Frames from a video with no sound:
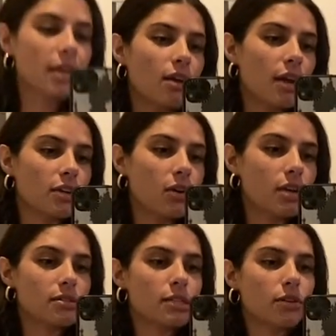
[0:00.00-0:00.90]
lie to you guys
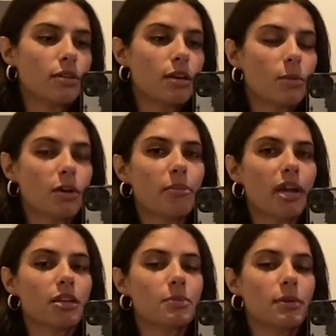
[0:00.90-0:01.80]
and tell you that I'm wearing
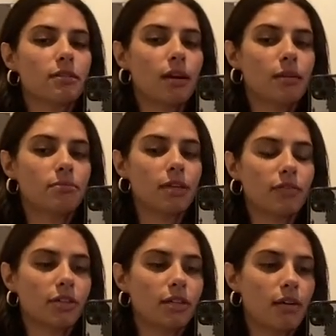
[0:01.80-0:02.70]
pants, but I'm
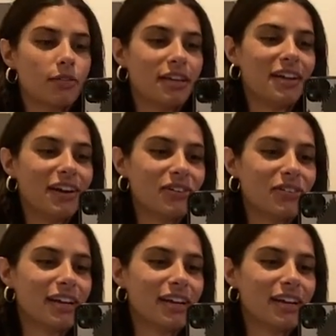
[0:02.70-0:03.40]
definitely not right now.